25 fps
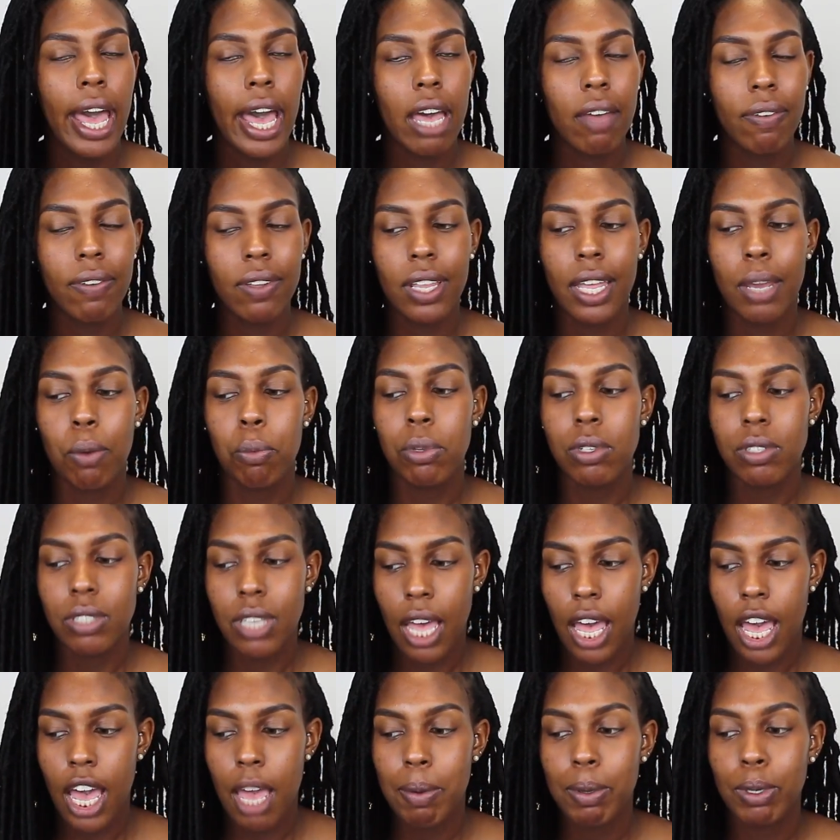I feel like with
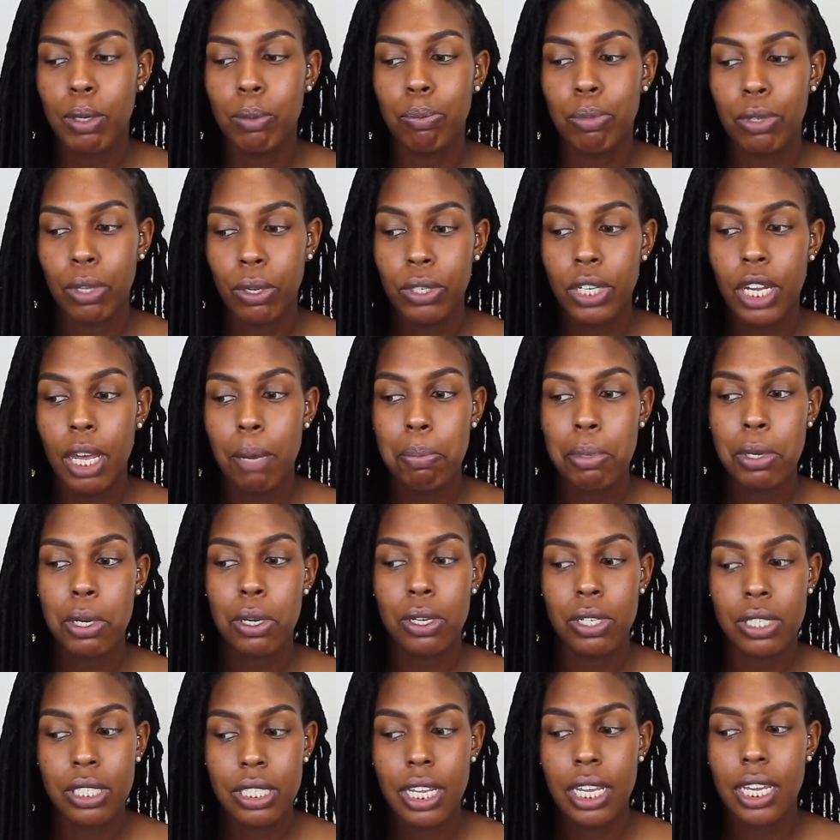time you'll build up your
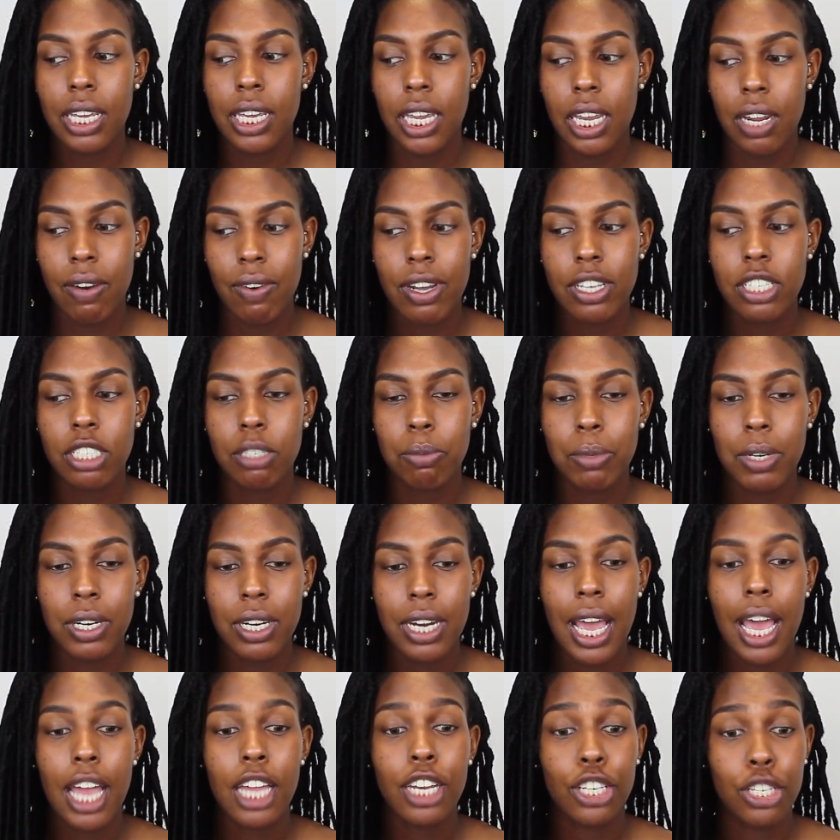skincare regimen.
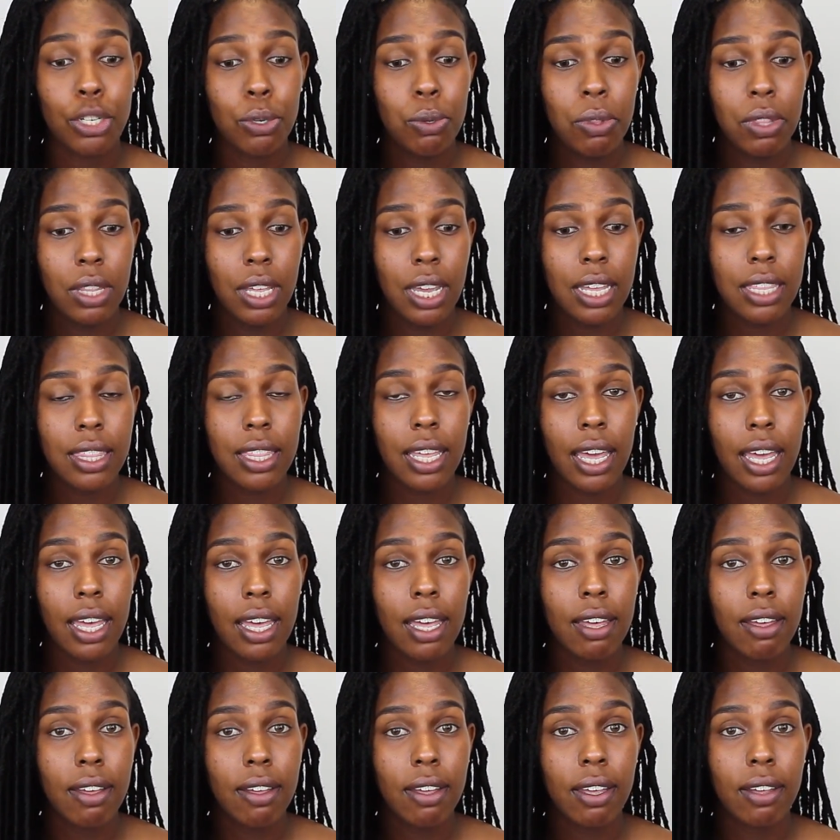I do think that
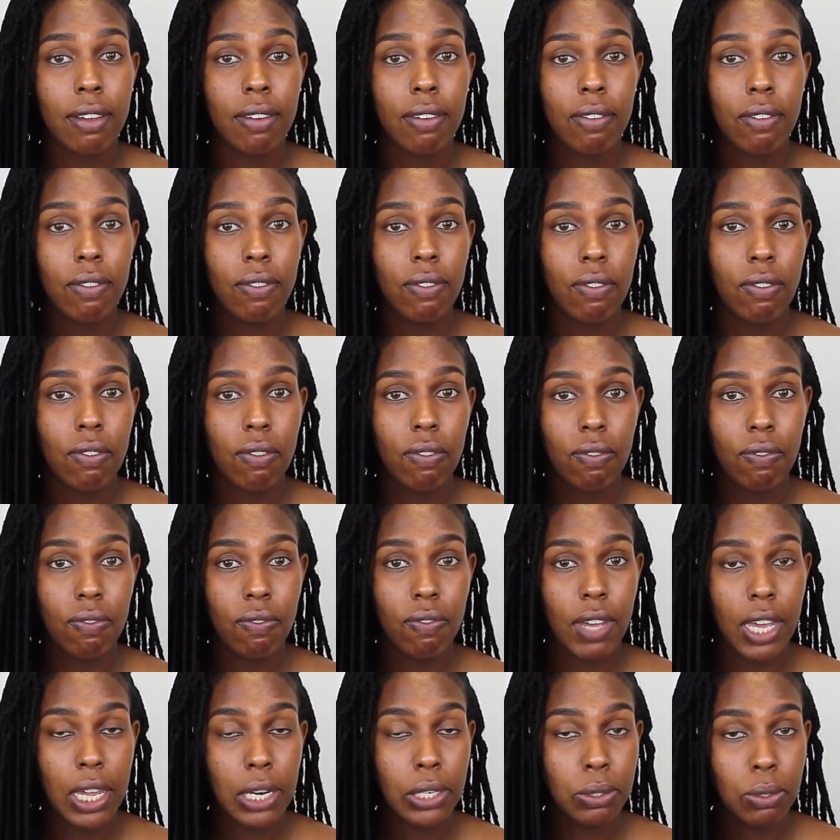a
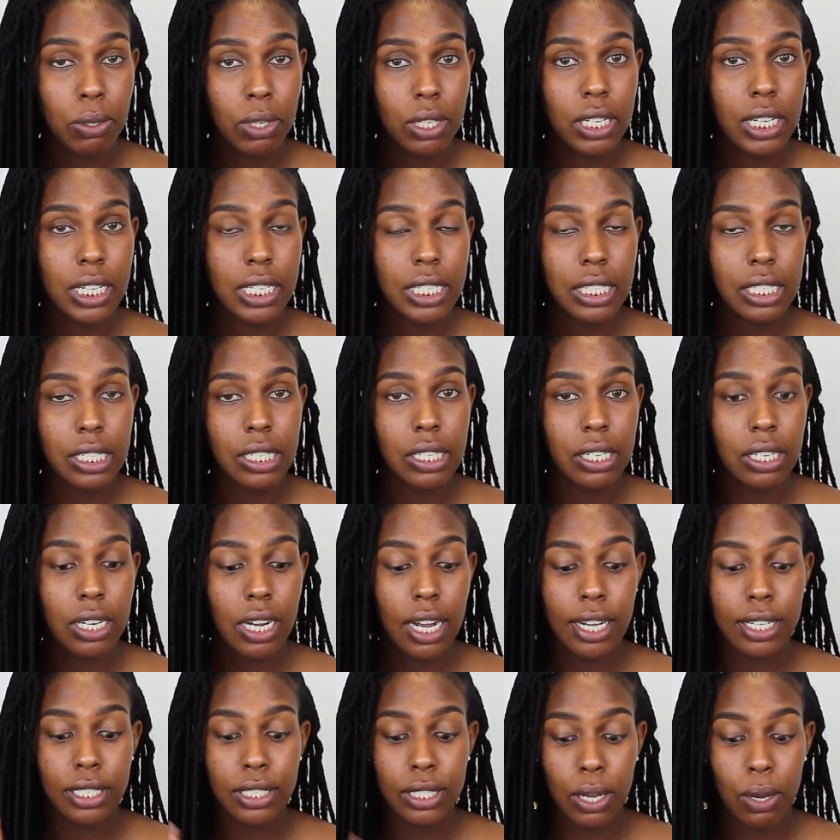facial cleanser,
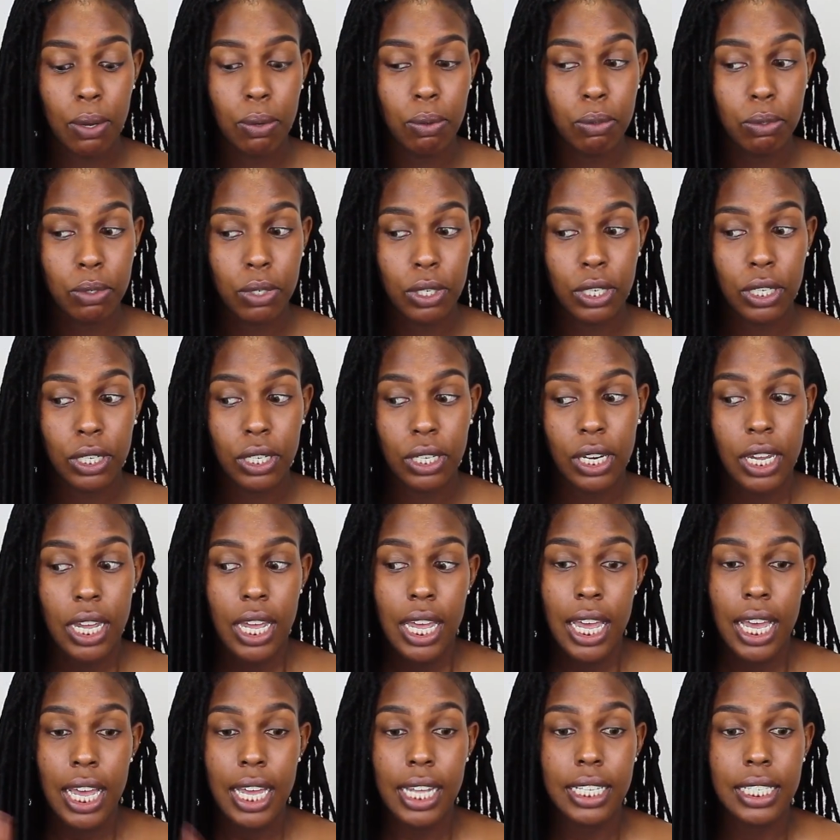a toner,
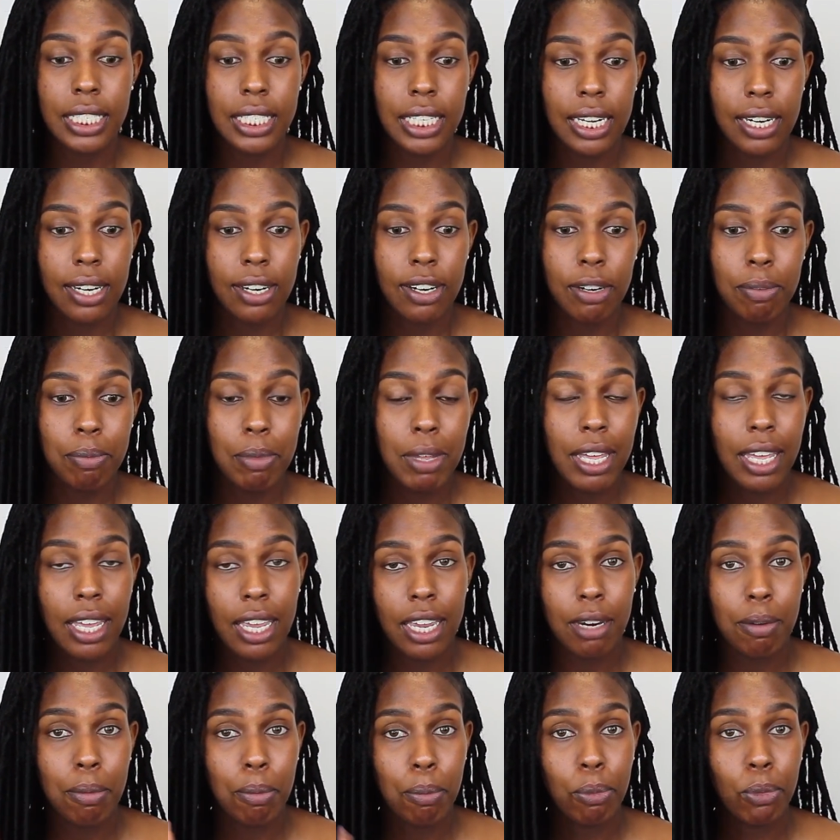a serum,
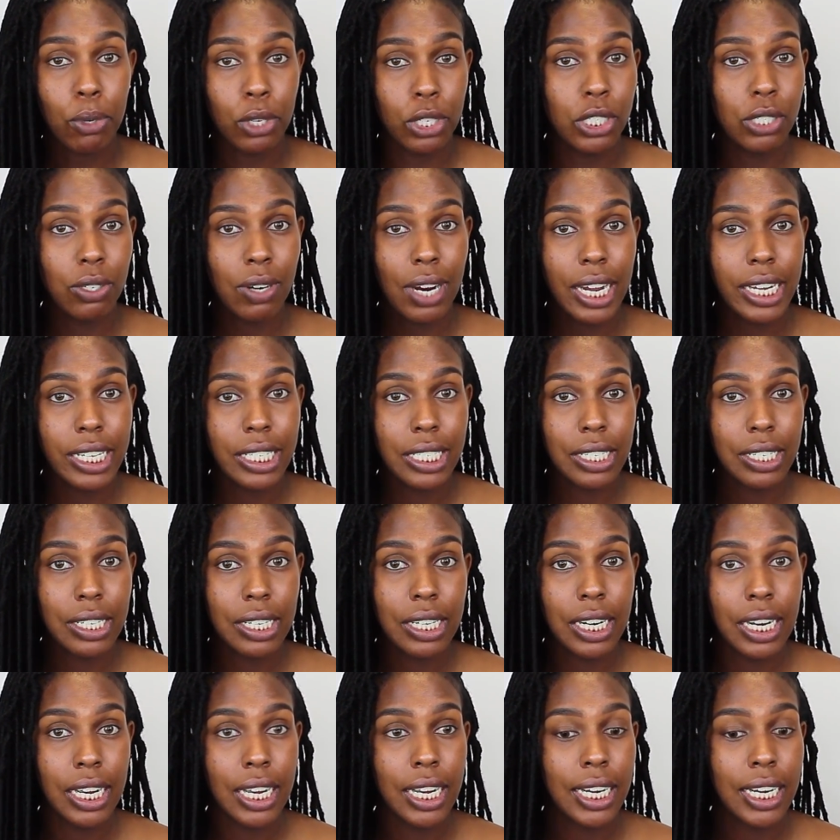and moisturizer
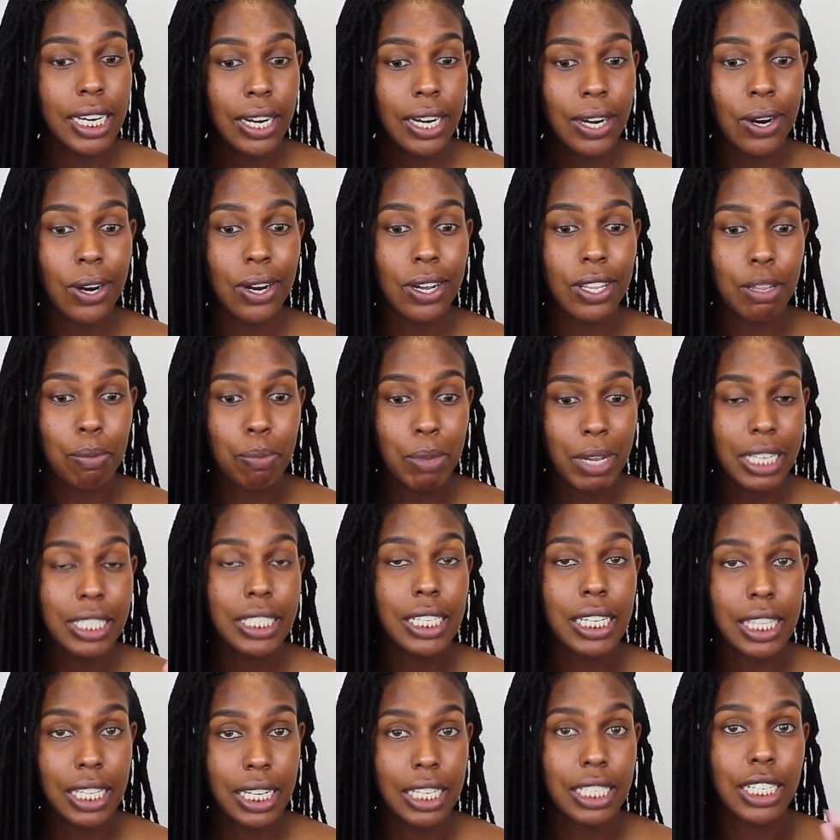are the basic
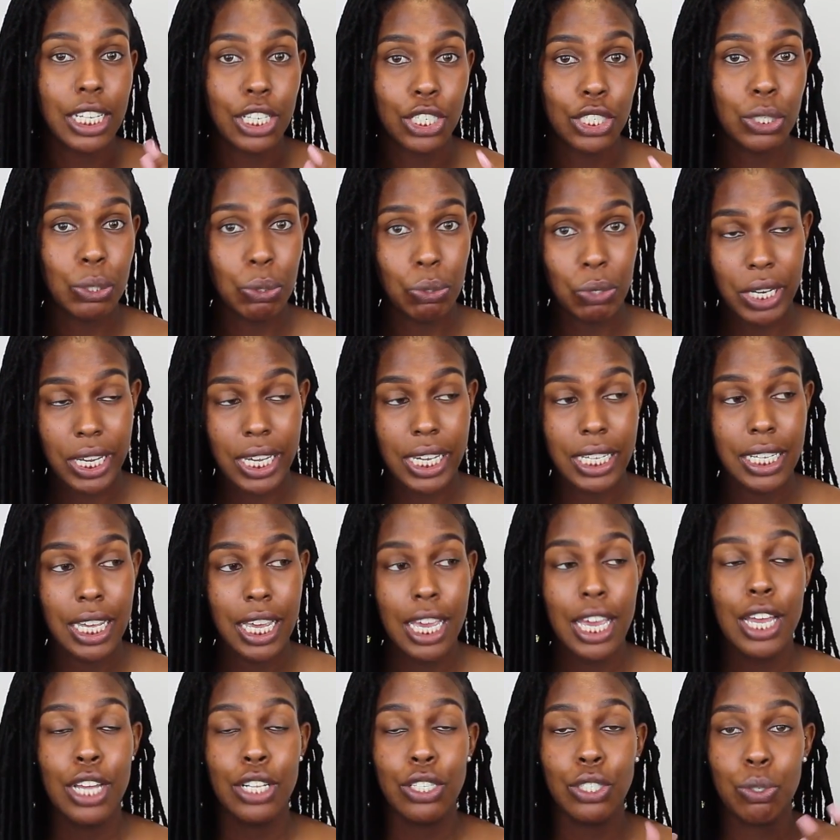things that you need
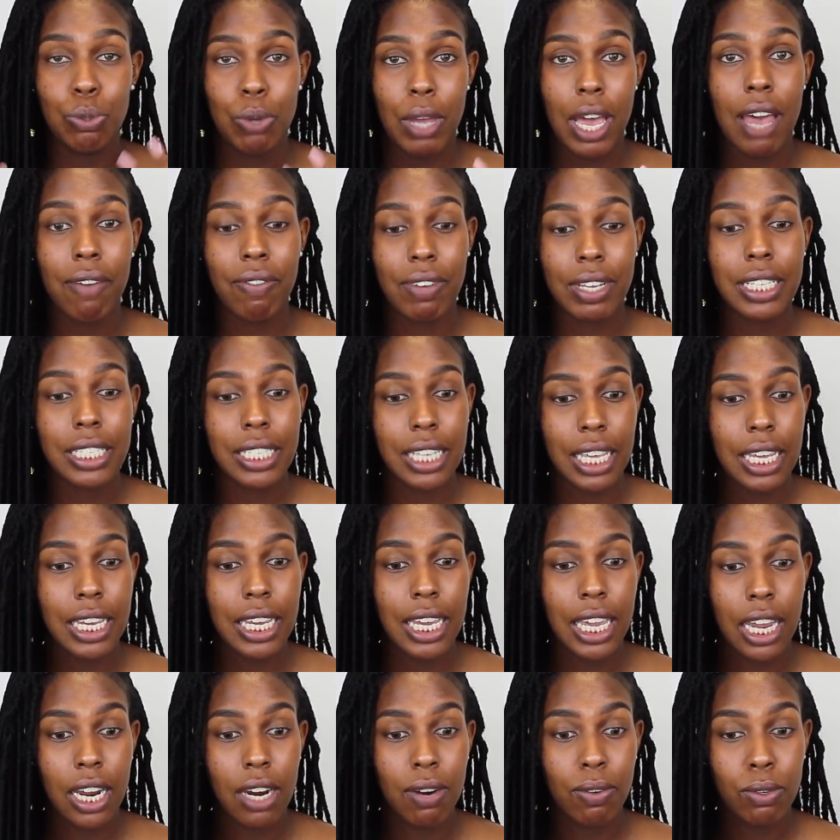to have a
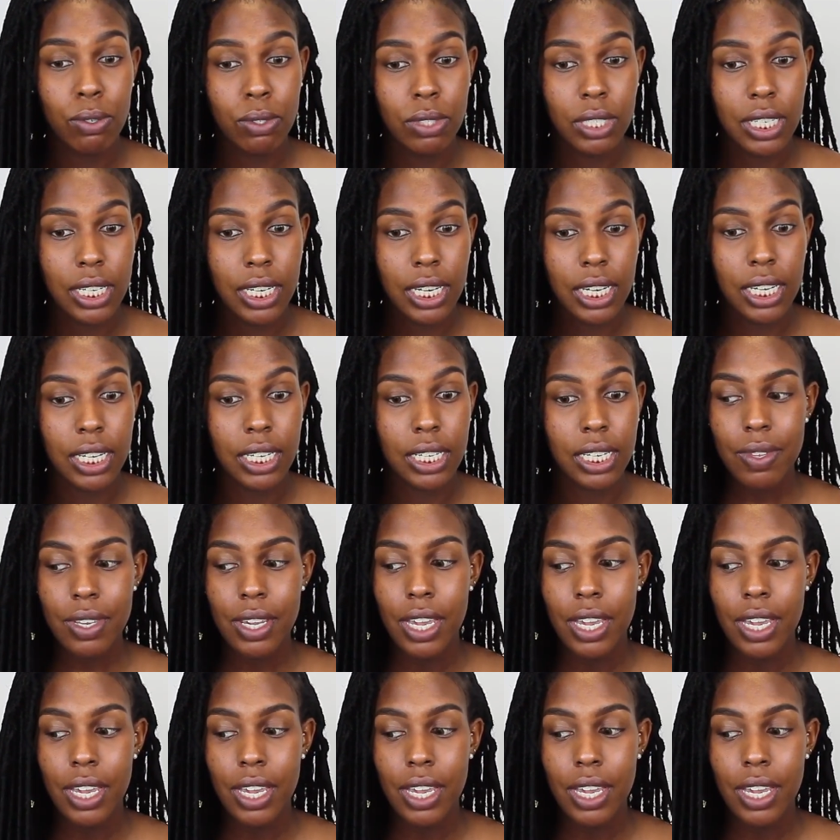skincare routine.